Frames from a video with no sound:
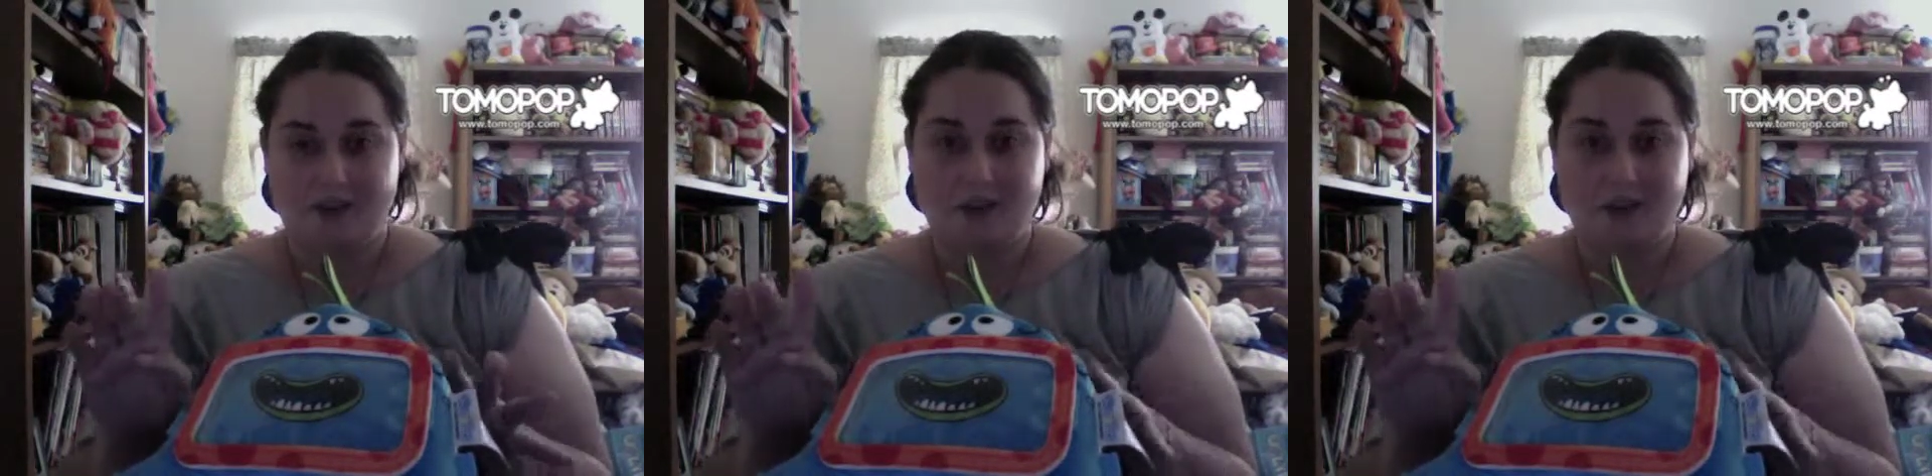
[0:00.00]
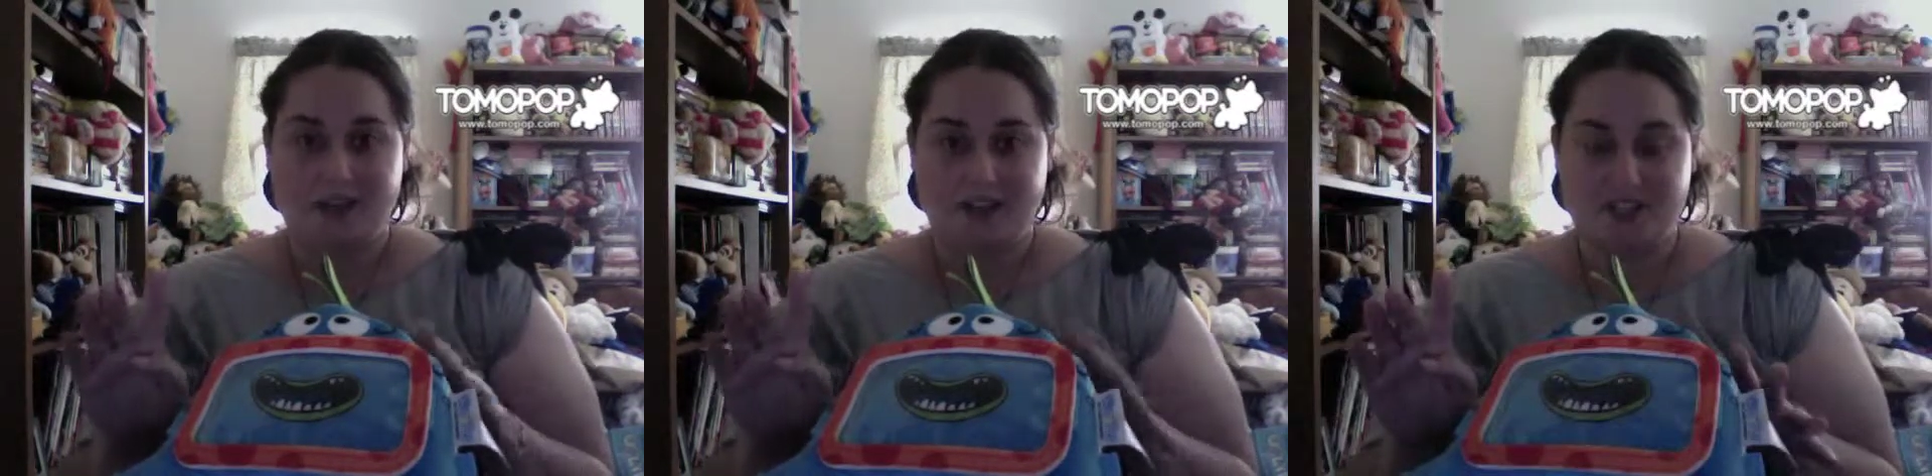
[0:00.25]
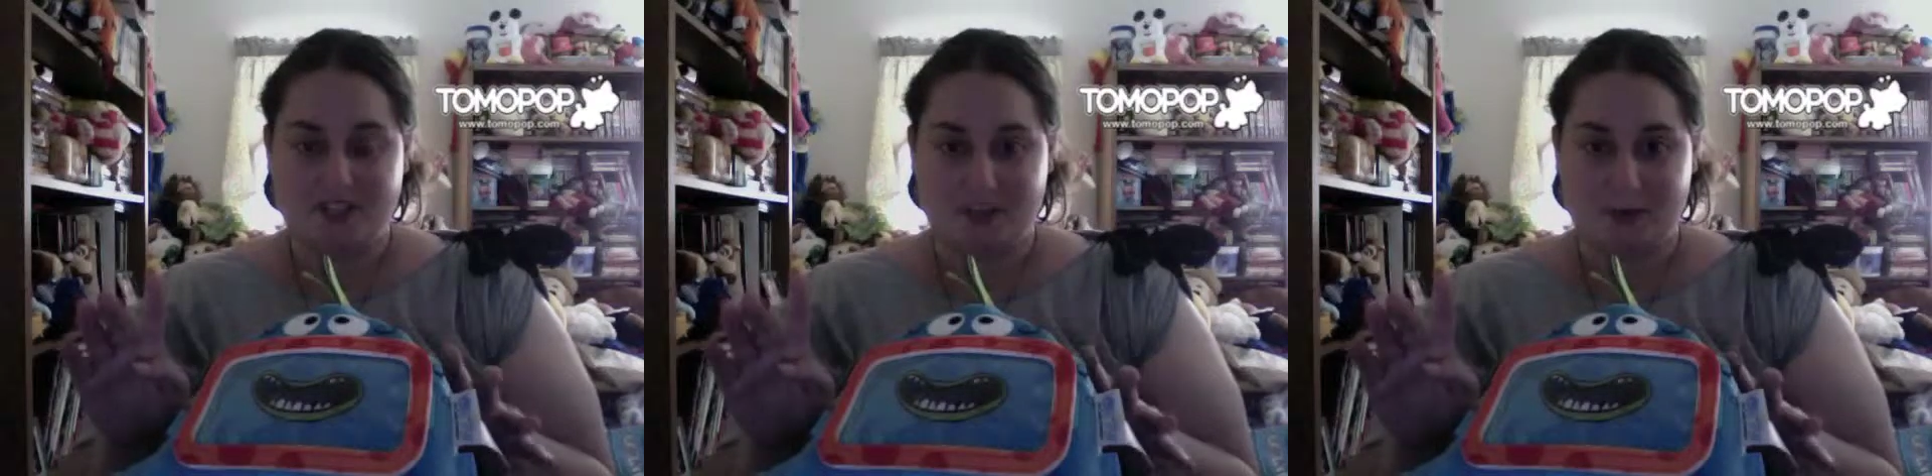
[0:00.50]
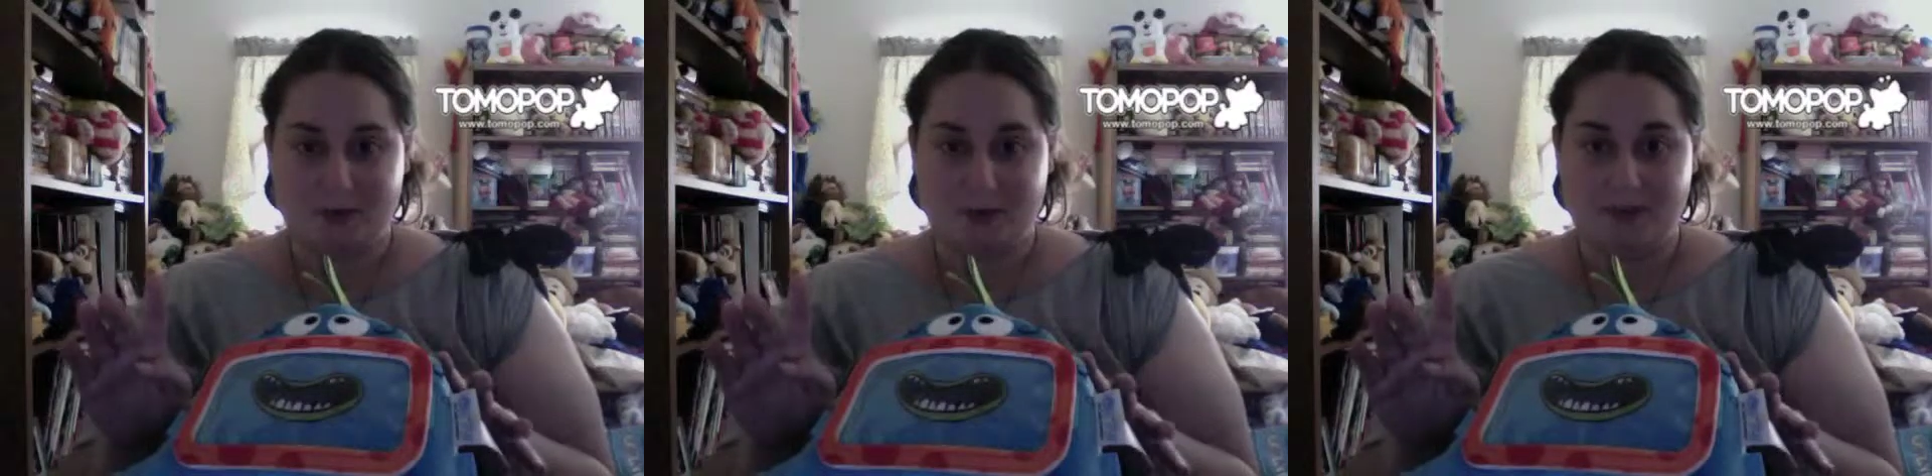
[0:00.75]
Anyways, you
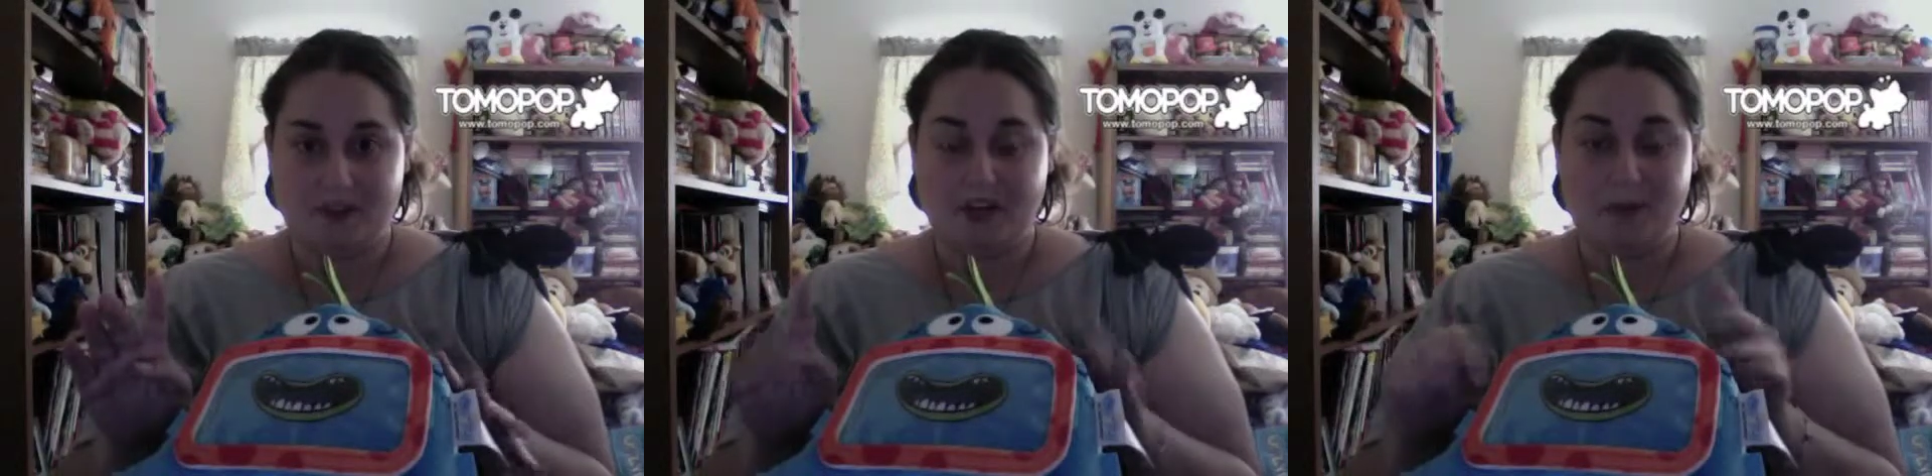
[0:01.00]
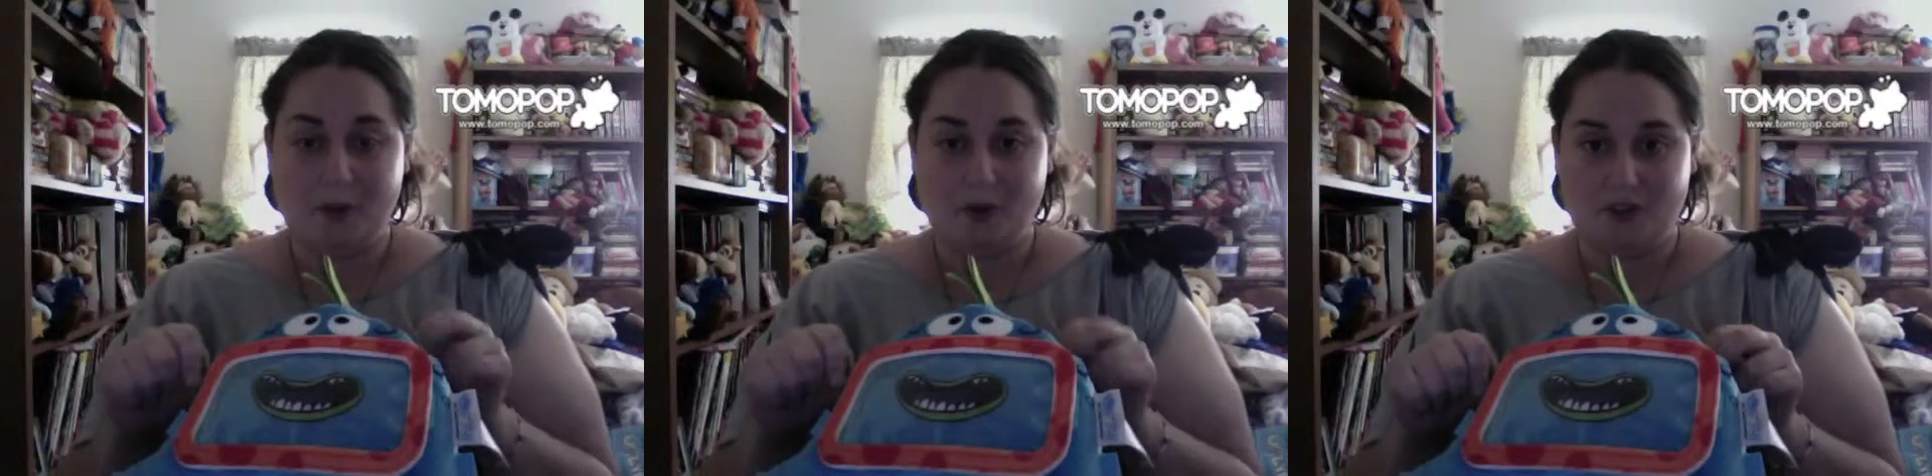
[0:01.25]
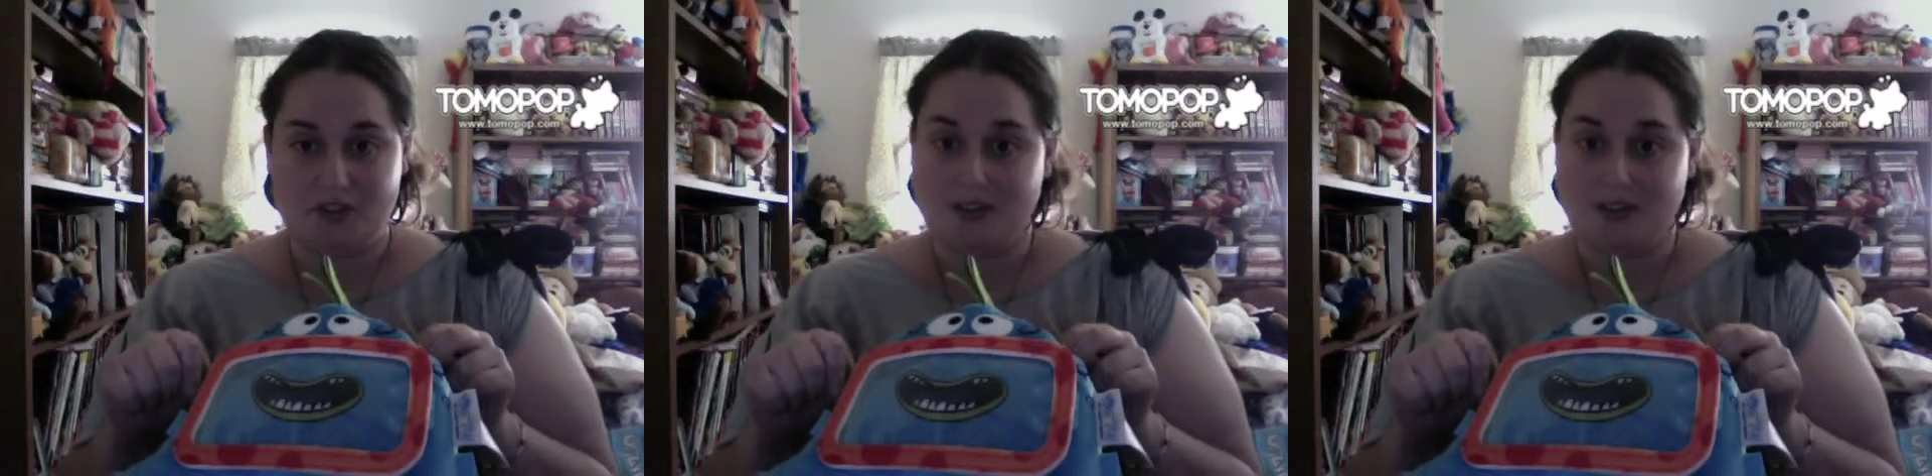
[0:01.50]
gotta check out the website.